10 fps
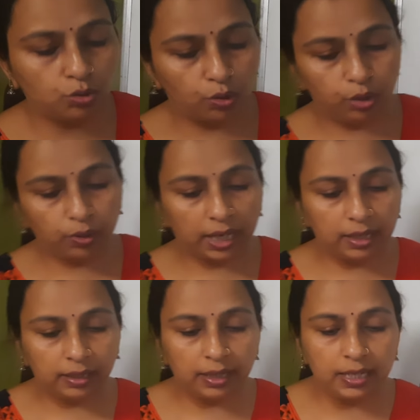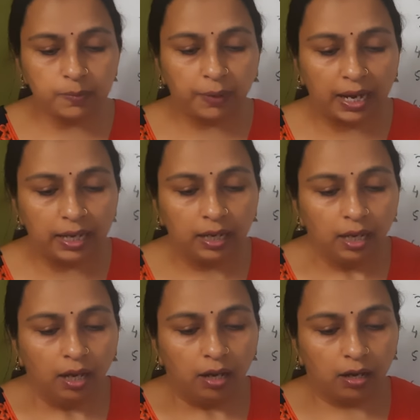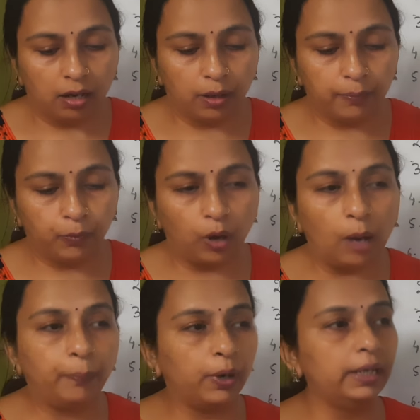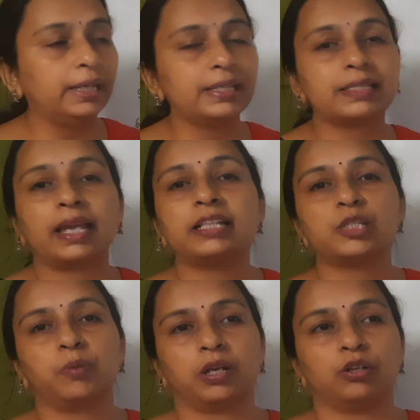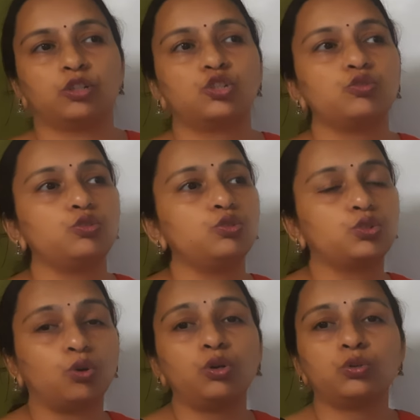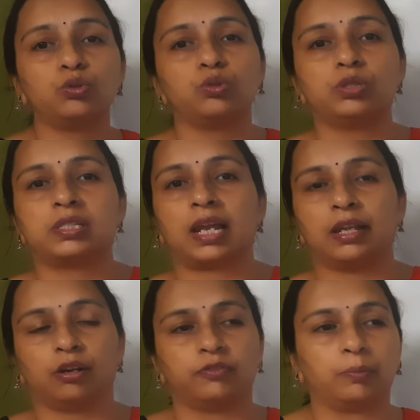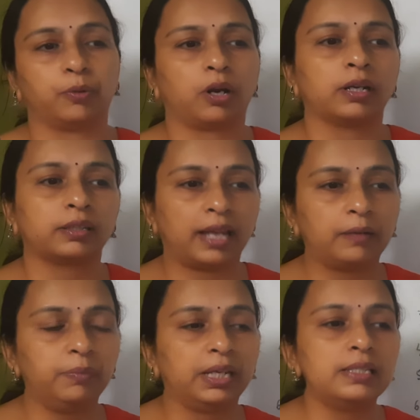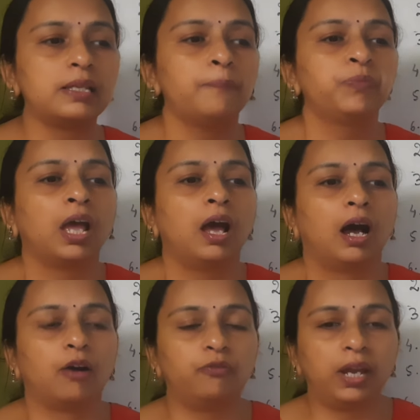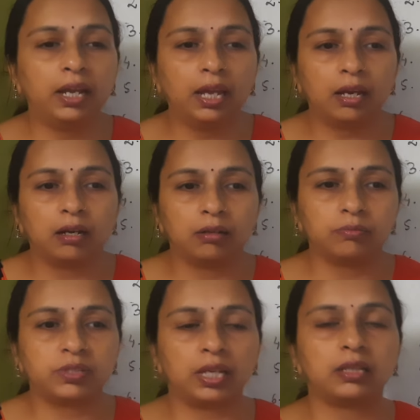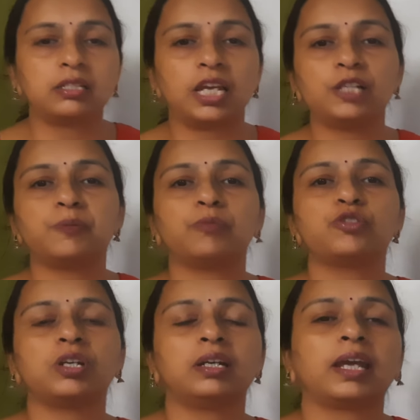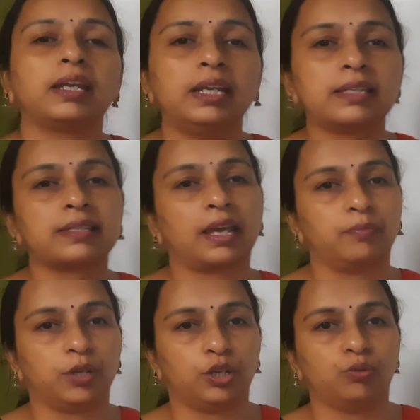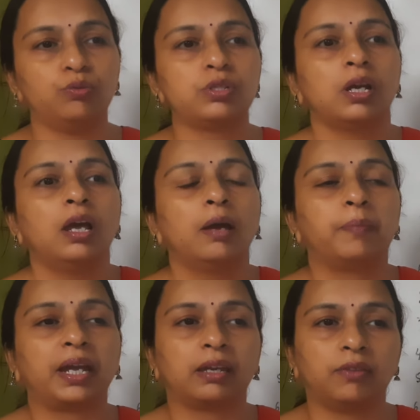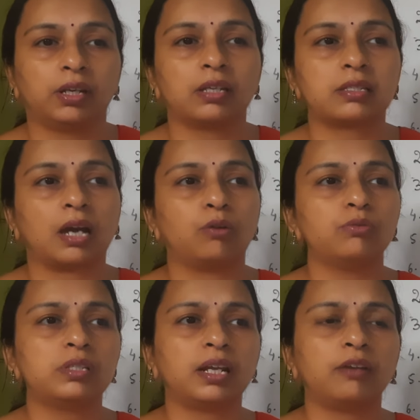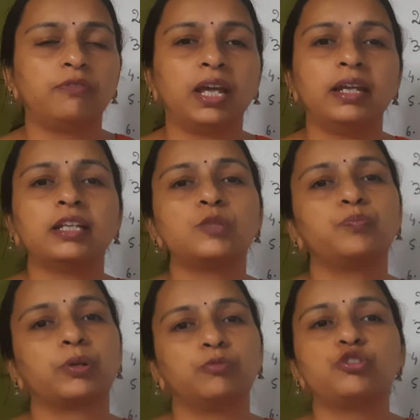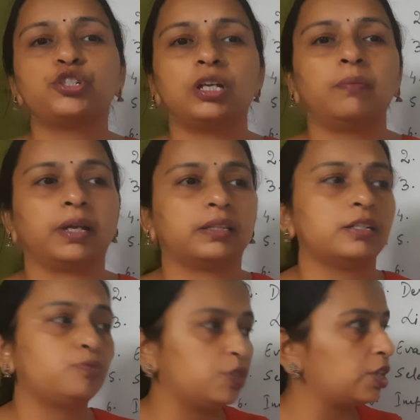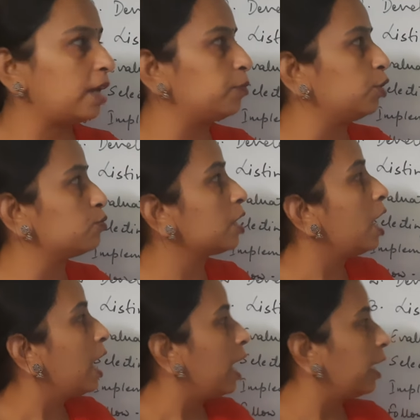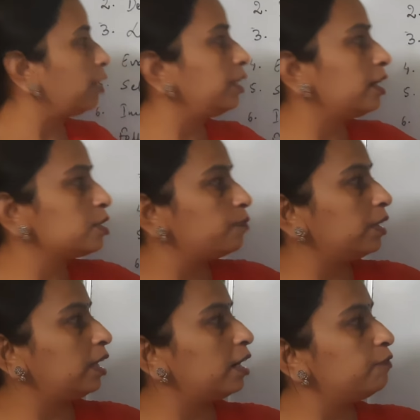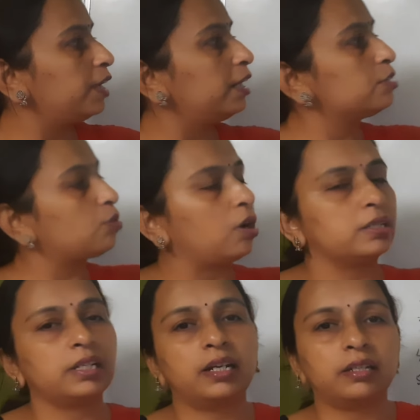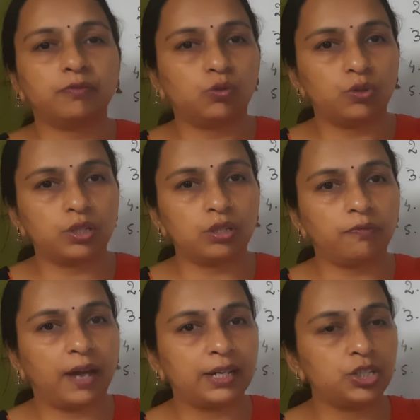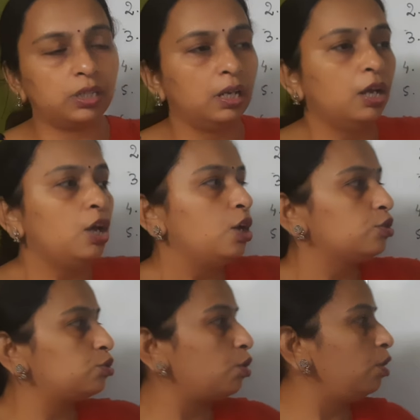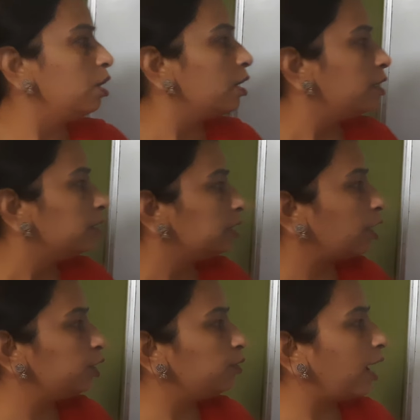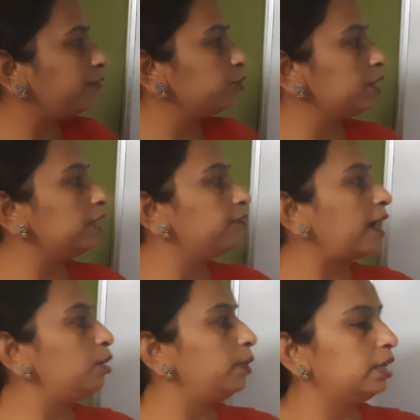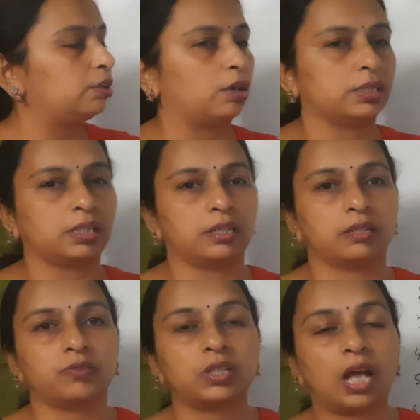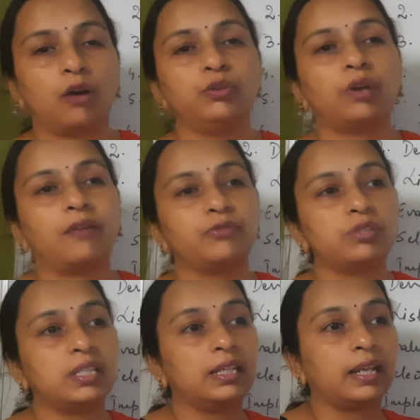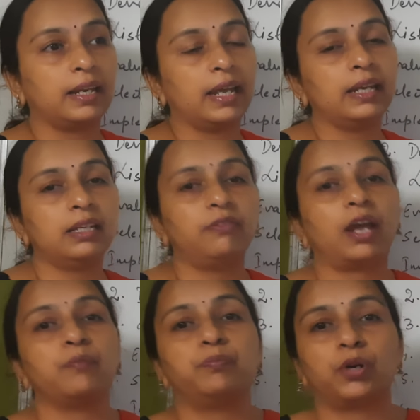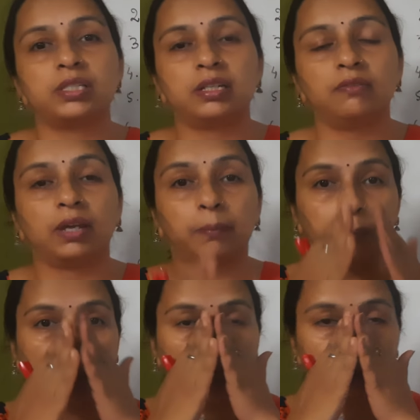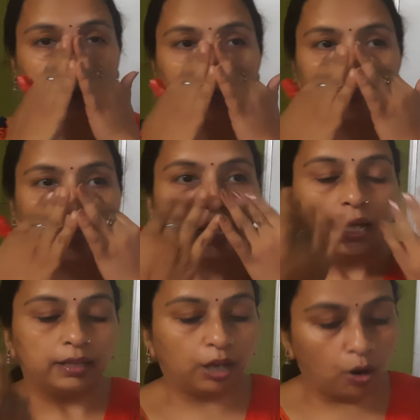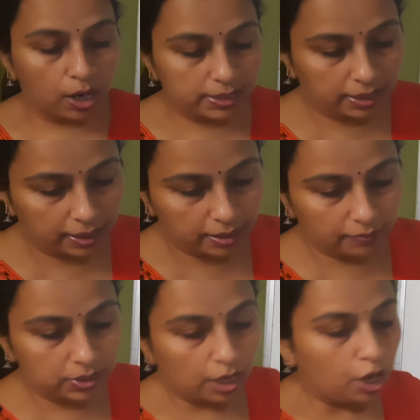So you can increase by appointing salesmen to do door-to-door selling of the product. That means the sales promotion techniques can be used by giving discounts. There are various promotional methods which can be used. Now there are various alternative courses of action. So now you have to evaluate the alternatives. Now you have to see the negative and positive impact of the alternatives.